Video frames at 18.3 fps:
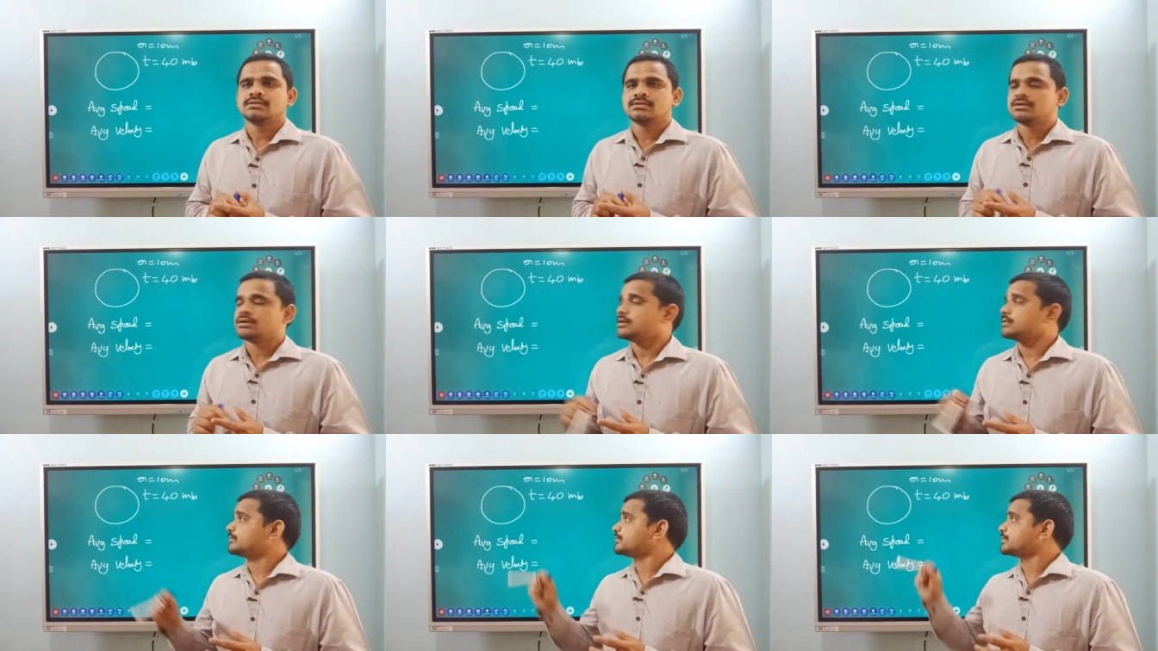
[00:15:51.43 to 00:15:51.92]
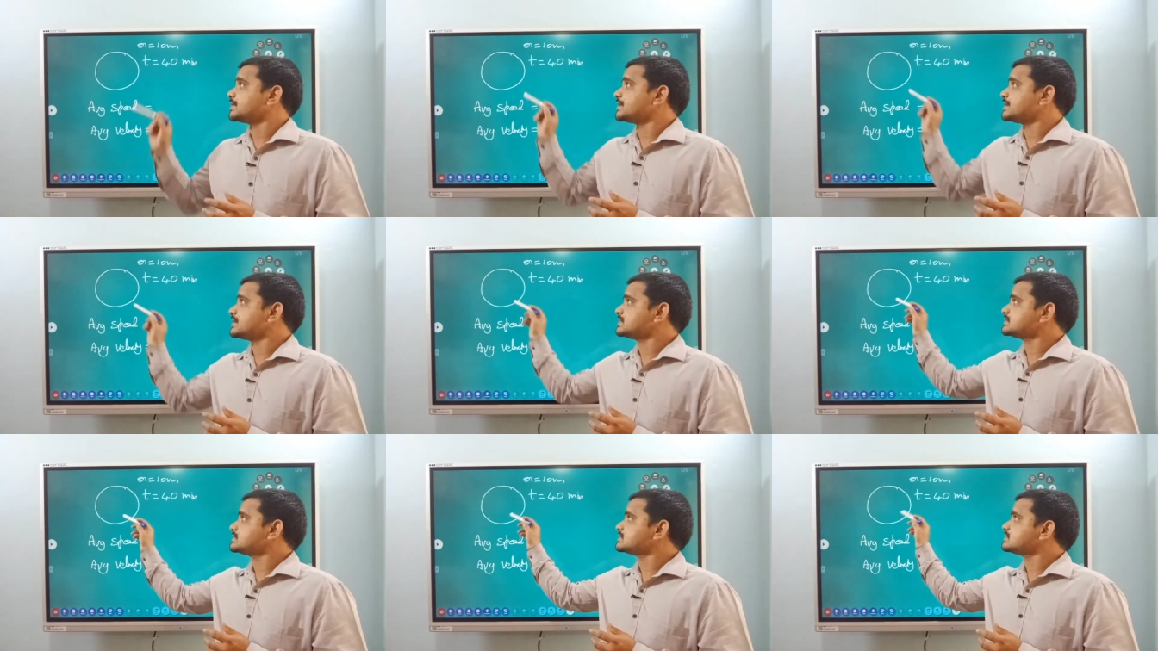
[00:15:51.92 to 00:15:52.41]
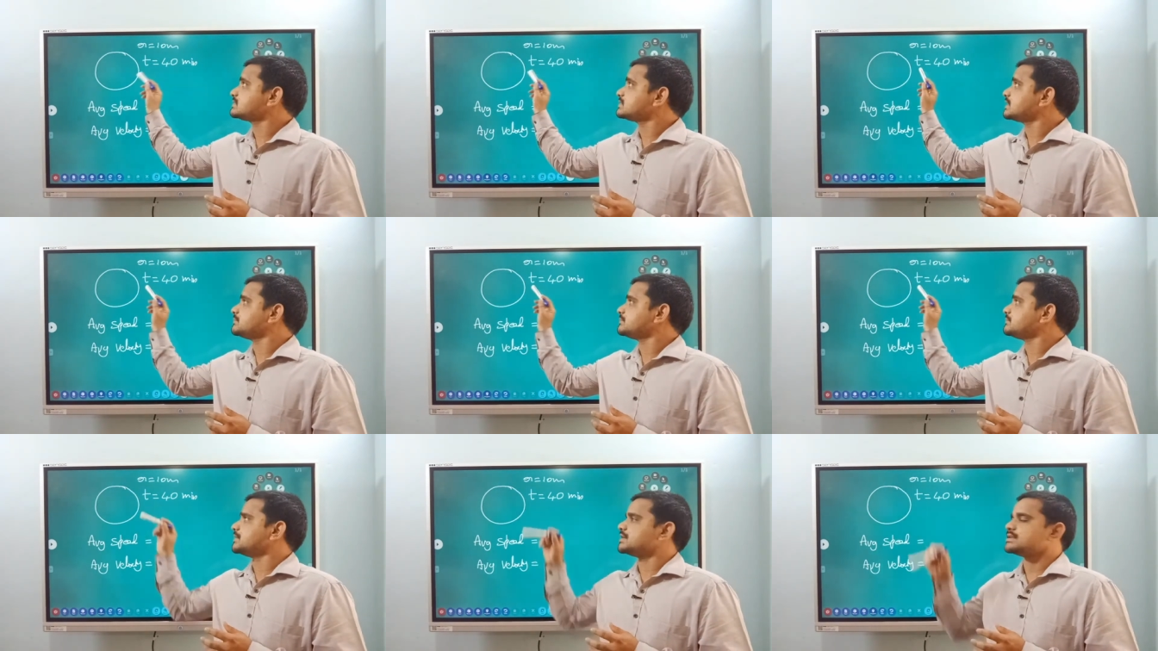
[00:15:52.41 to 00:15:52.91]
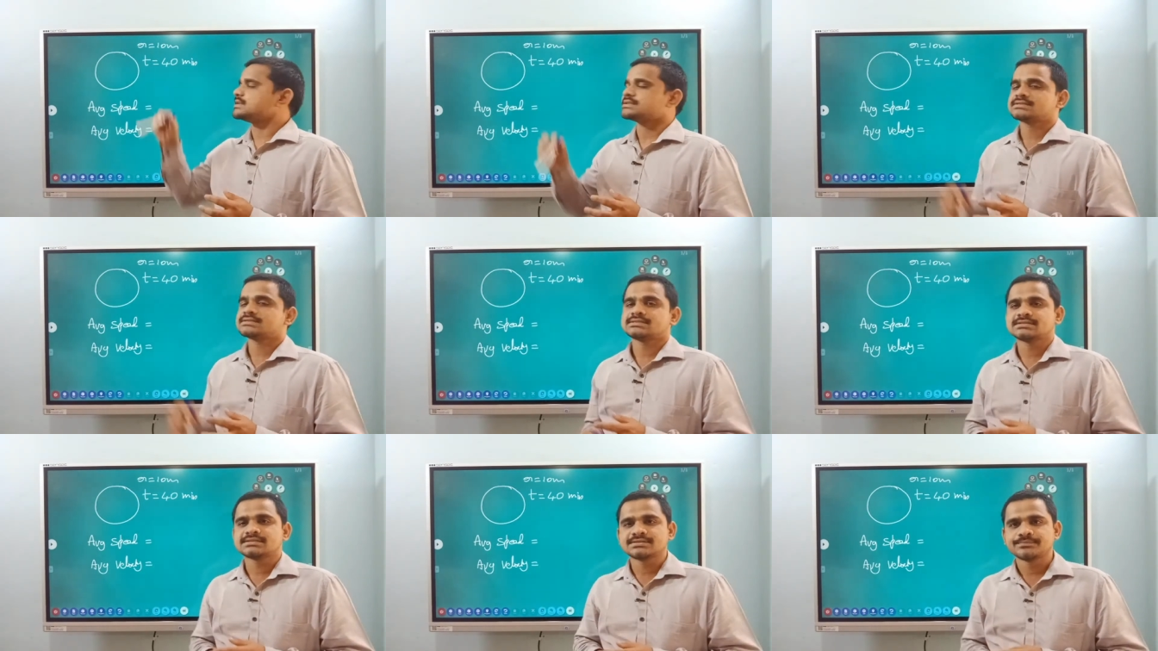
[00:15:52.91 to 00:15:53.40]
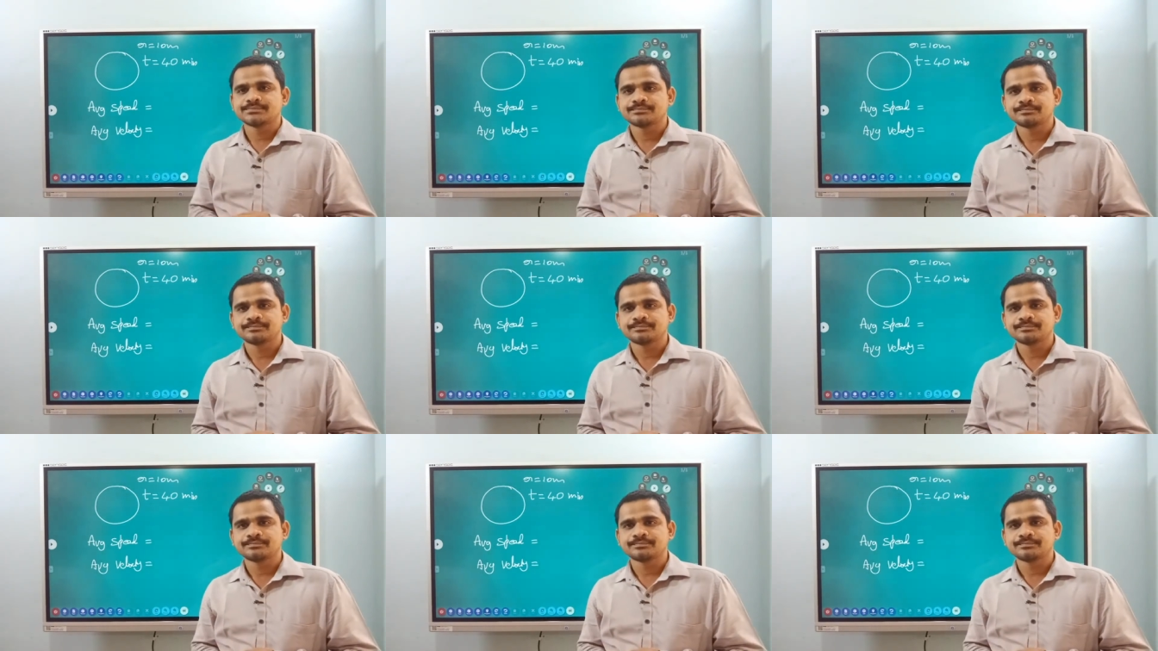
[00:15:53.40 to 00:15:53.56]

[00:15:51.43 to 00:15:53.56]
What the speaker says: of radius 10 meters.